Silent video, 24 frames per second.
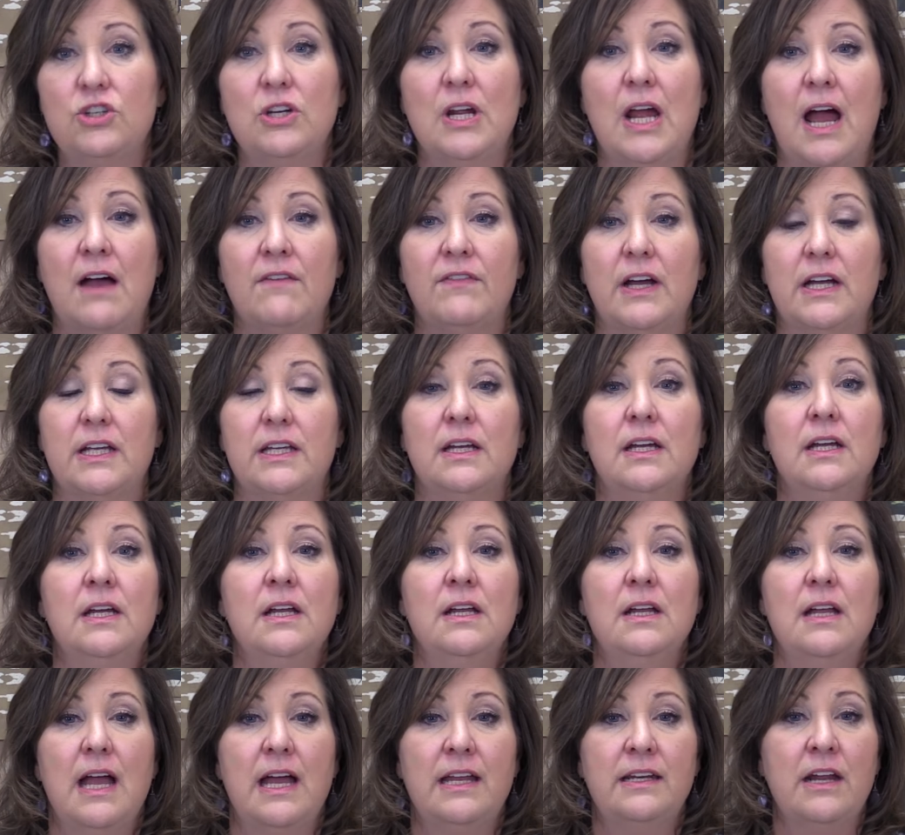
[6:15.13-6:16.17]
Do you have
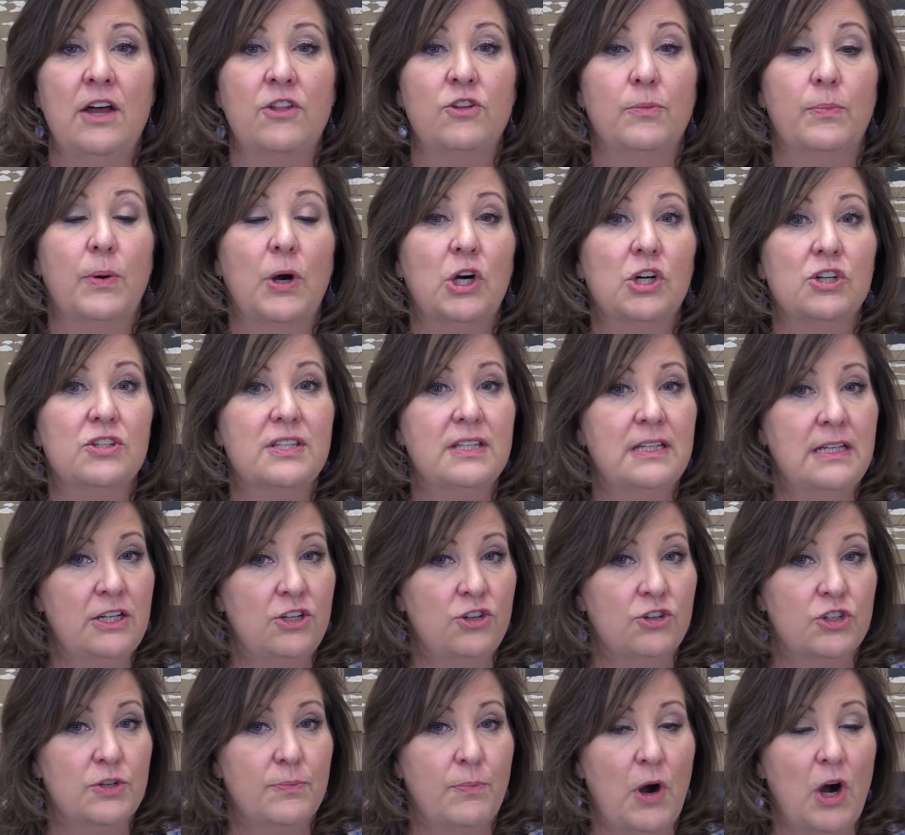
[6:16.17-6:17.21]
another person in
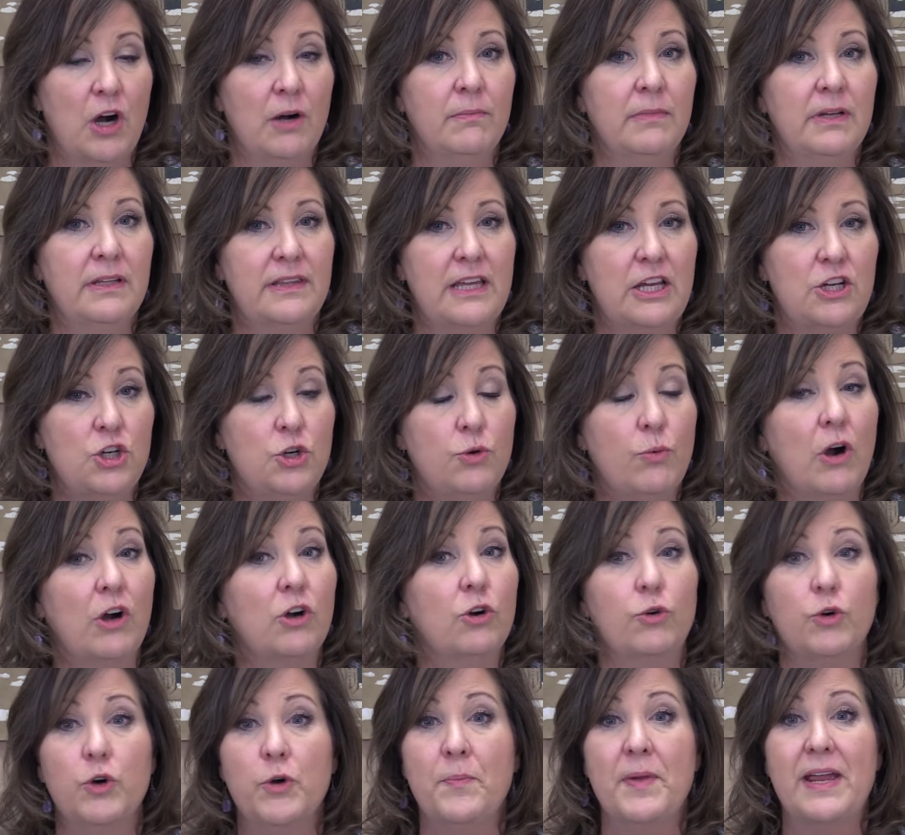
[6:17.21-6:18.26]
your department that you are
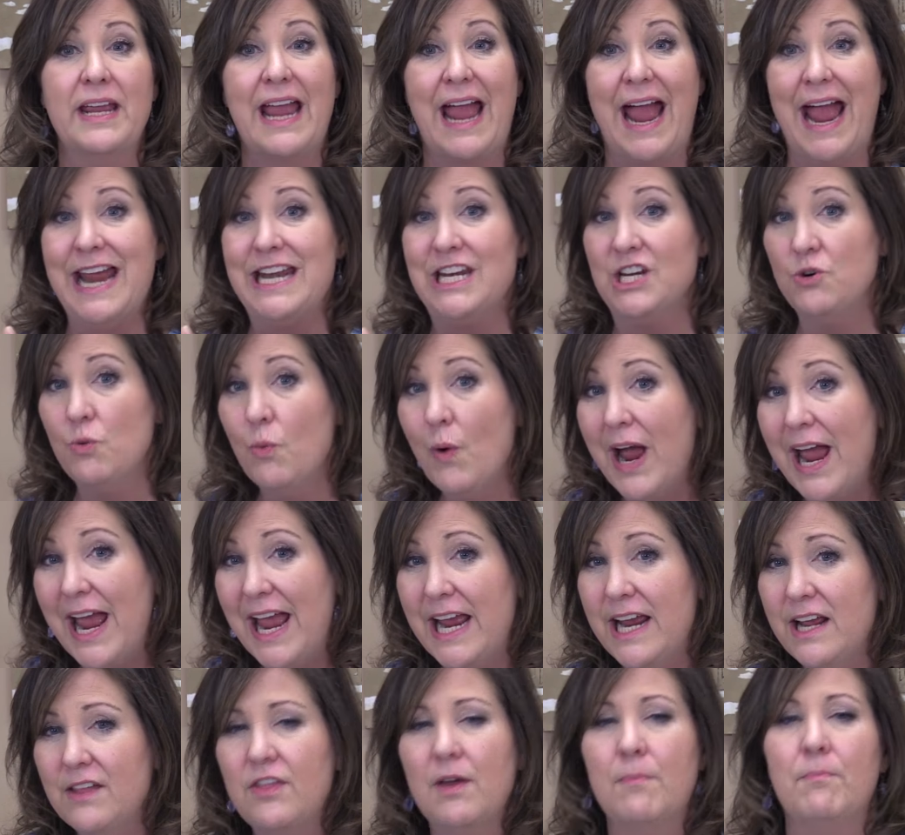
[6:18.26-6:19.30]
grooming
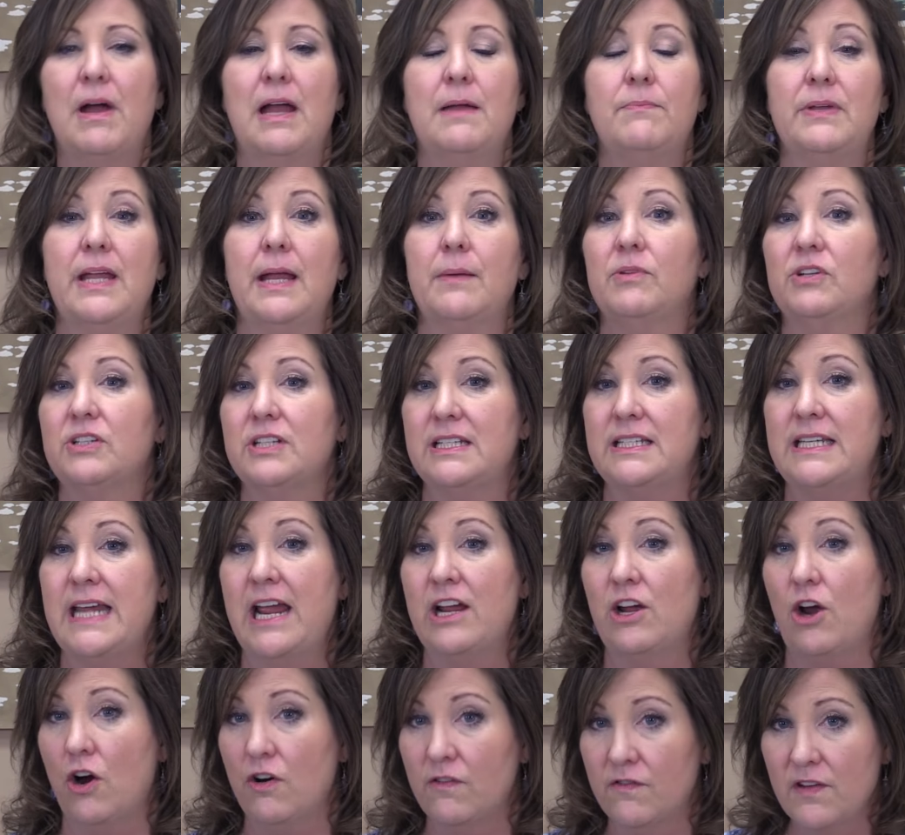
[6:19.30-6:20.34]
anyway that might be able to
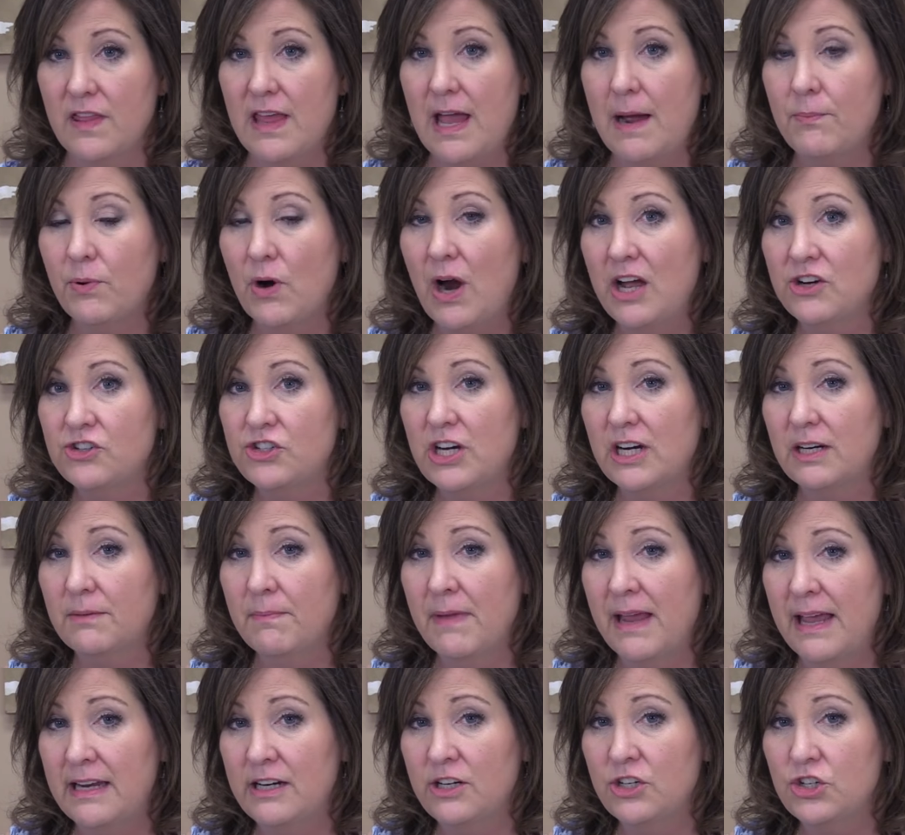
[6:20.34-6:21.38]
take over that project
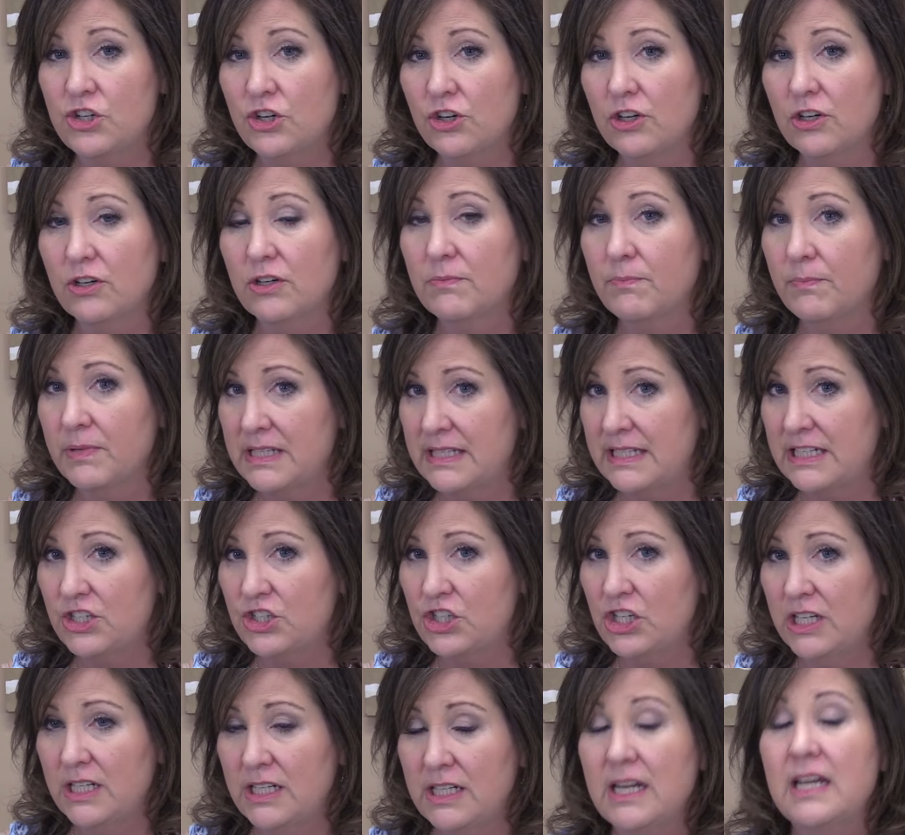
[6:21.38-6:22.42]
manager
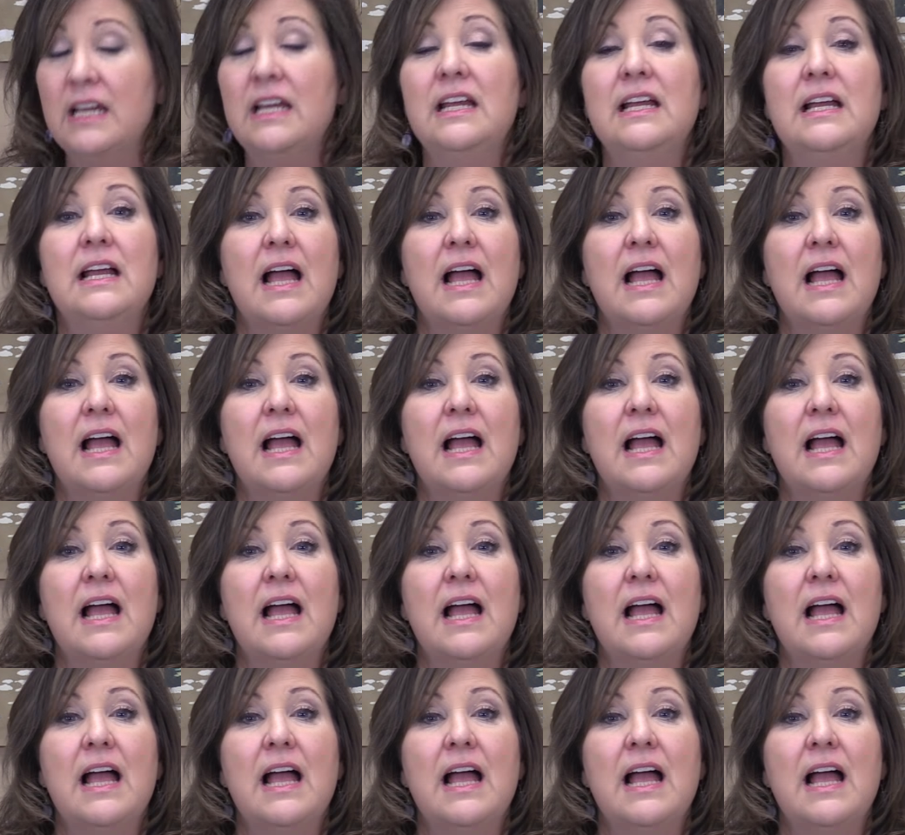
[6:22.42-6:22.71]
position?